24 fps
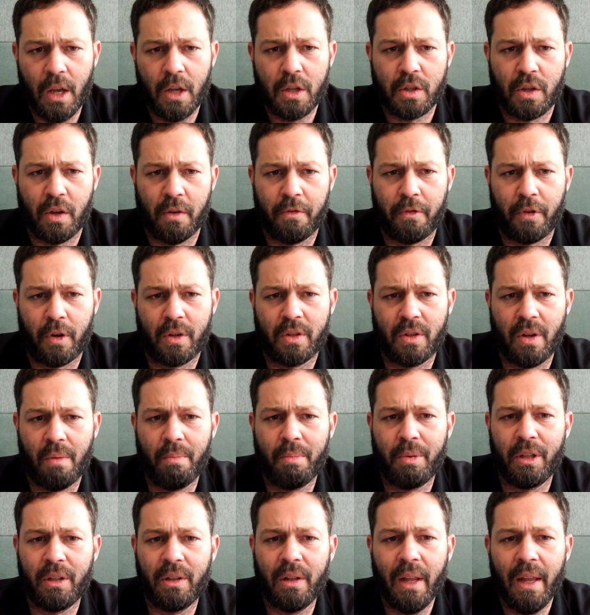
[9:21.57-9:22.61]
So for
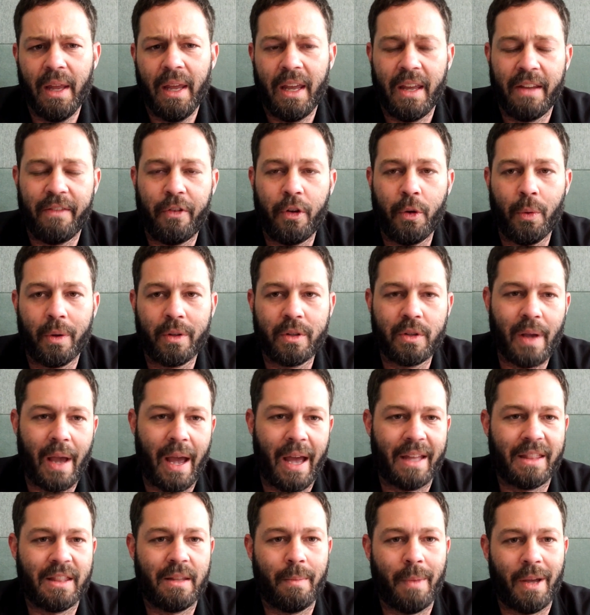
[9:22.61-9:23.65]
example, if you want to
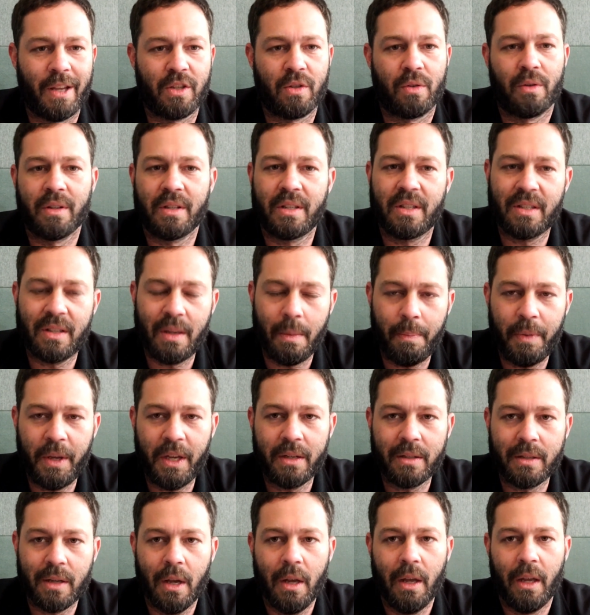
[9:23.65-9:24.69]
add them as a
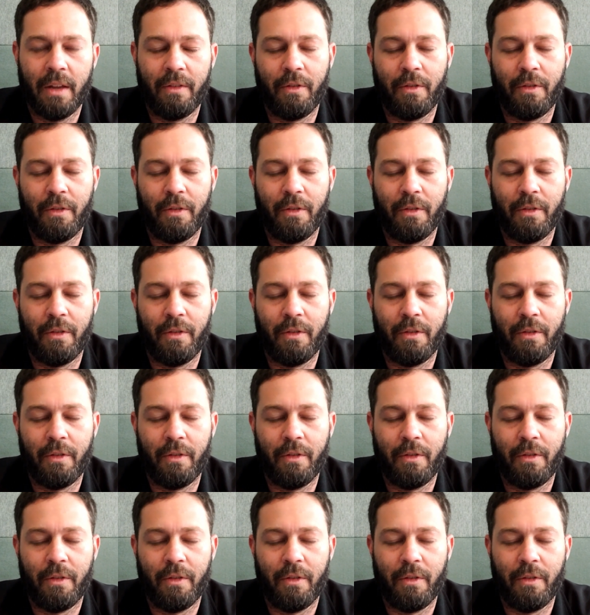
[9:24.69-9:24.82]
recipient,